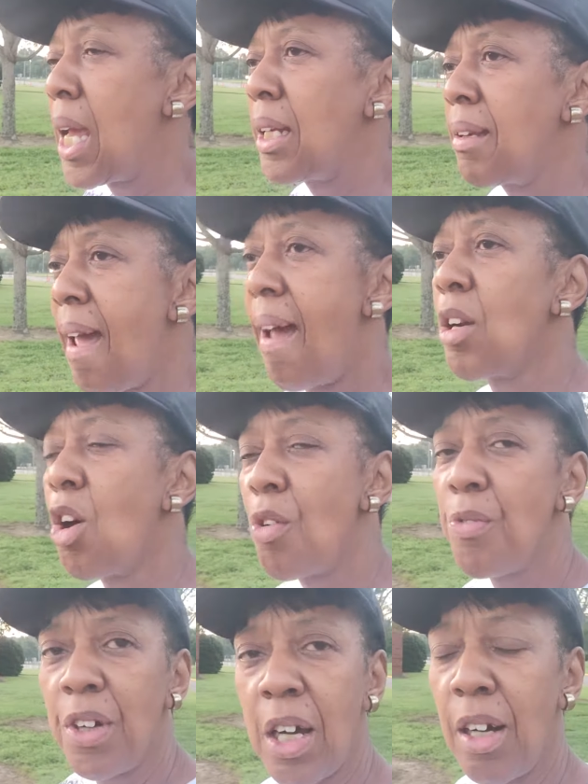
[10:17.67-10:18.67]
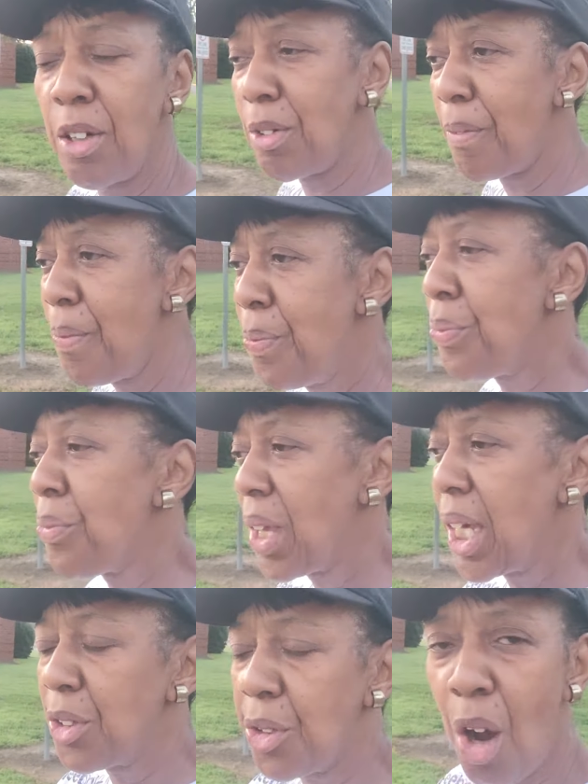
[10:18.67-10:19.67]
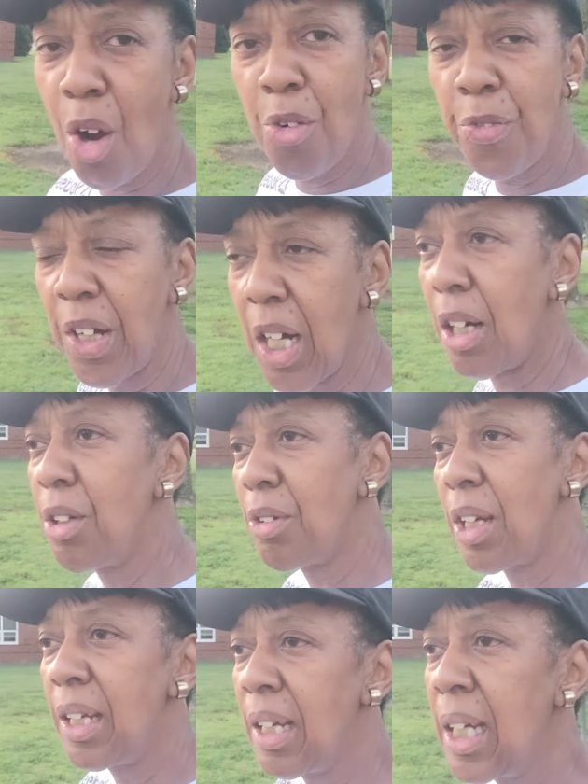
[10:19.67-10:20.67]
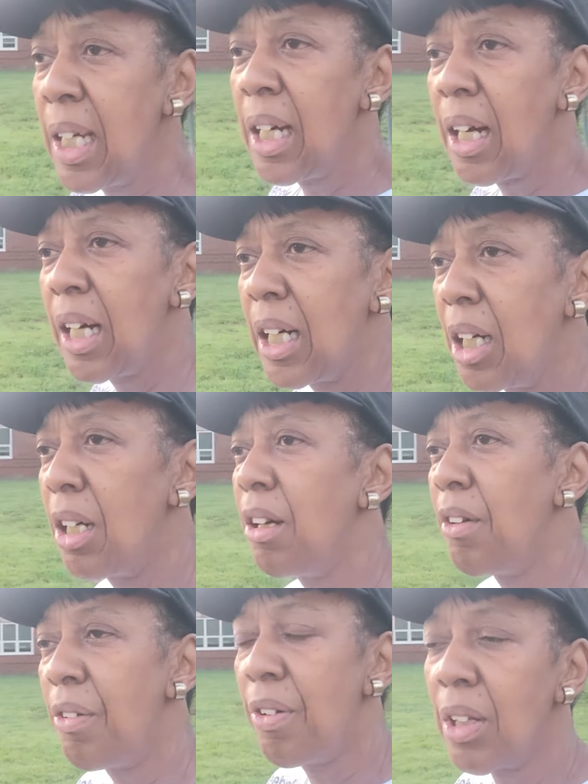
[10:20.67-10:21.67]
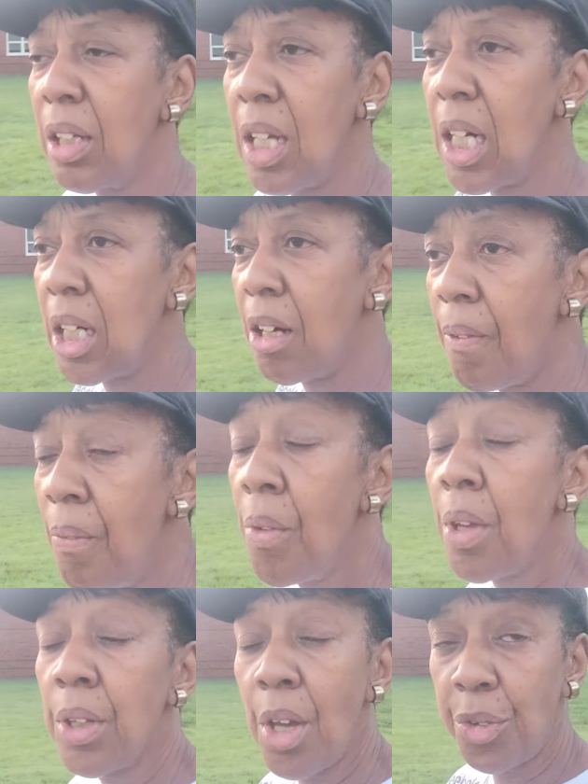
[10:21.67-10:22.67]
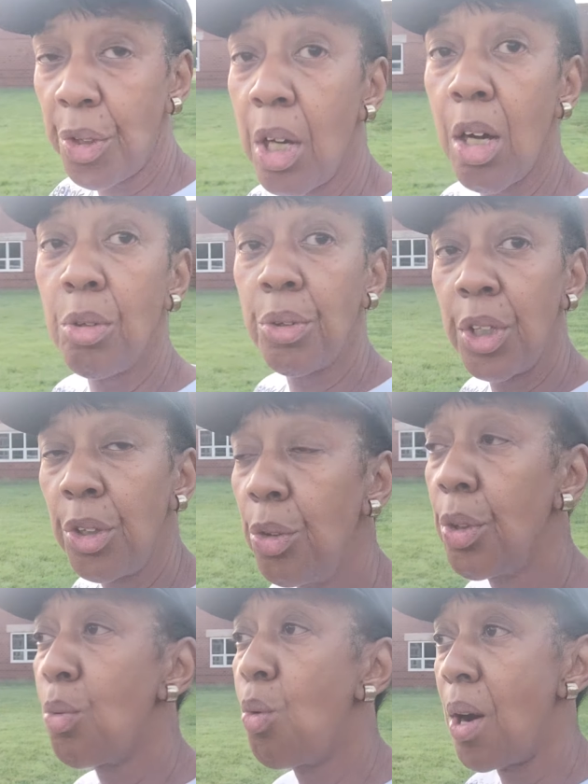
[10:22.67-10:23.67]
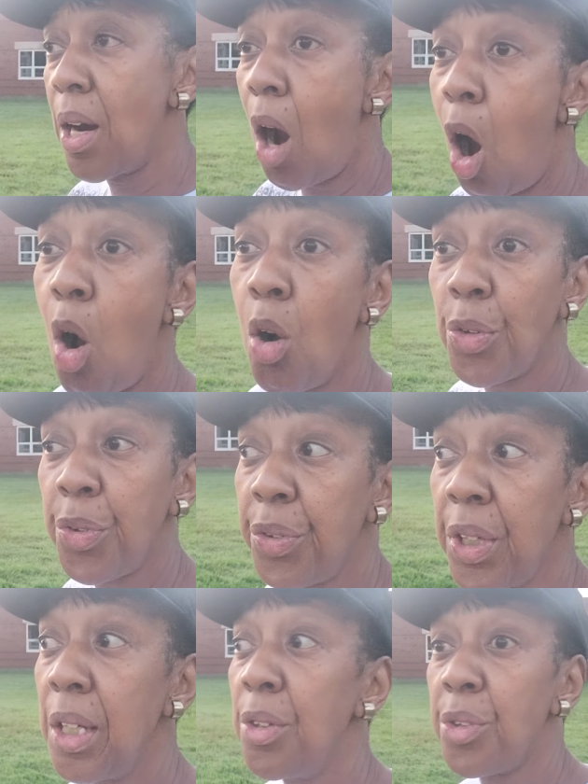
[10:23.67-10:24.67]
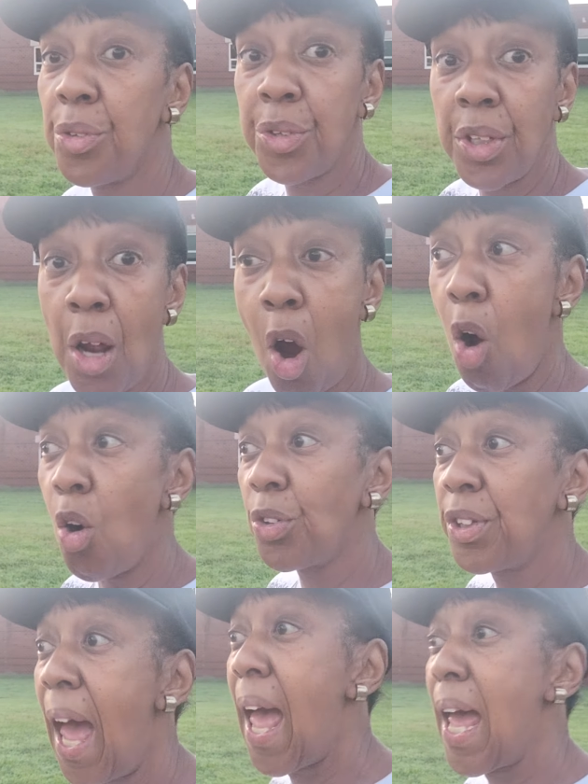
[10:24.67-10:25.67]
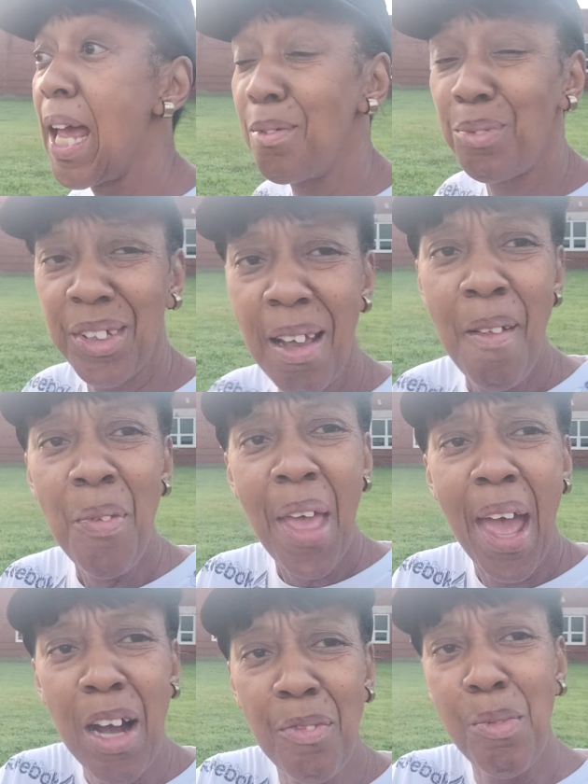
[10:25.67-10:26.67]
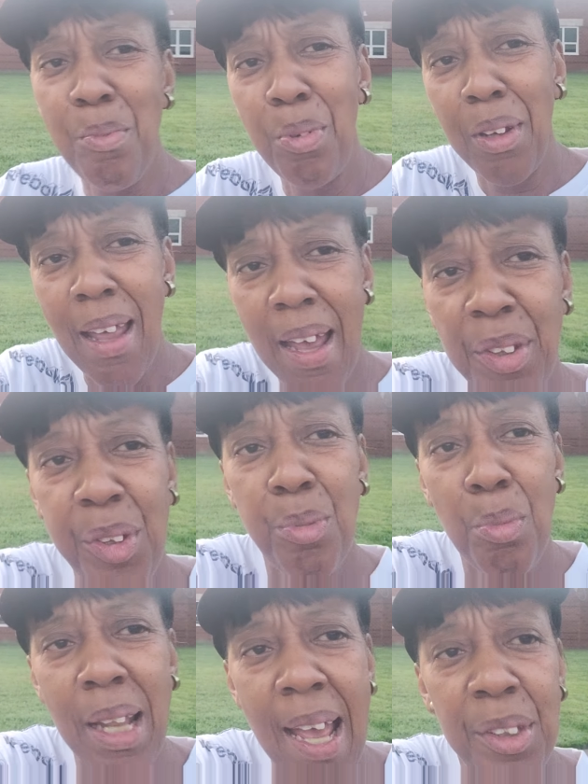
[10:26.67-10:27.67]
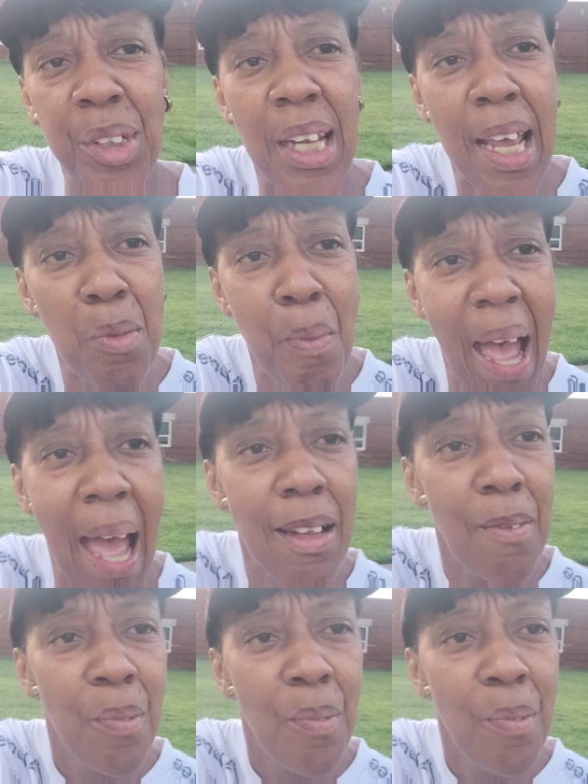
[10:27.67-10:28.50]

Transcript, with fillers: and that overcoat is the overcoat of love. That's a coat that you can wear all seasons and all times. Have a blessed, blessed day. Bye.